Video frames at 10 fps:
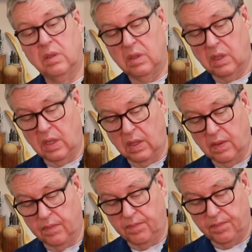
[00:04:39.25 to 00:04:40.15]

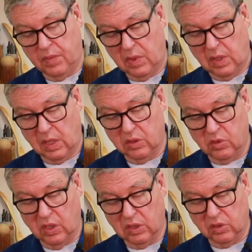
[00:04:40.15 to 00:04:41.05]
kind of
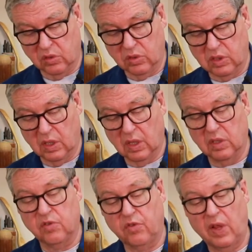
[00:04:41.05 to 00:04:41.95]
translucent, and
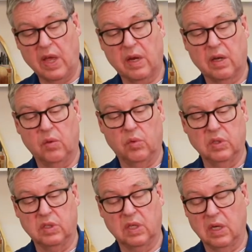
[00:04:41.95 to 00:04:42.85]
it's flat on
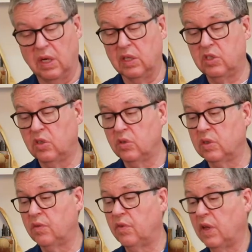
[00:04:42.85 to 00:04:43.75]
one side. And I
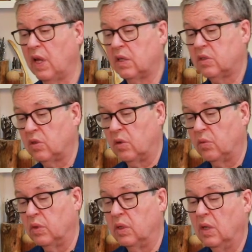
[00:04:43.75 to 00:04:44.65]
chose it for that so that it
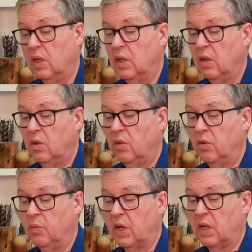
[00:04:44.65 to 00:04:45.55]

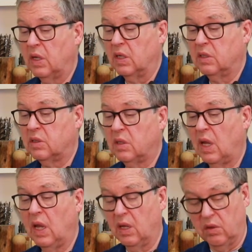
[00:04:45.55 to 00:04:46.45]
would make a nice
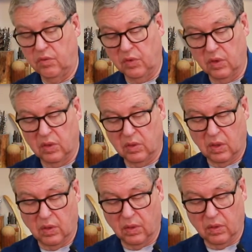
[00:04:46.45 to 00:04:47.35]
handle for
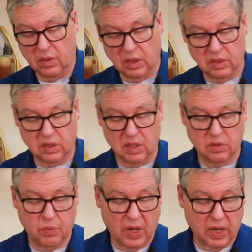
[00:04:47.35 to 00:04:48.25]
a nice
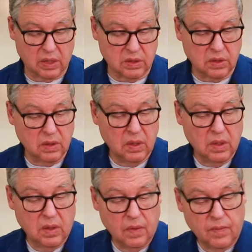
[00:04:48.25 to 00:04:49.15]
sized box.
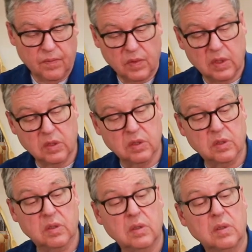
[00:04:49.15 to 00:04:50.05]
This is